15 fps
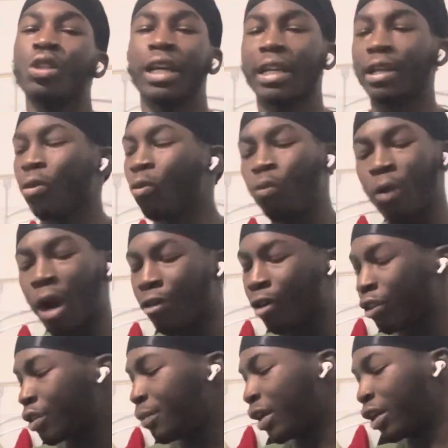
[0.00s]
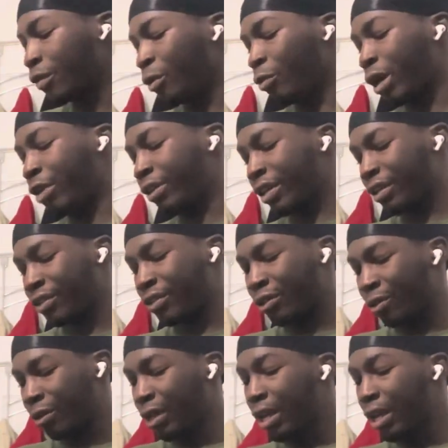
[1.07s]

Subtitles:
Like, where else am I gonna be wearing it? So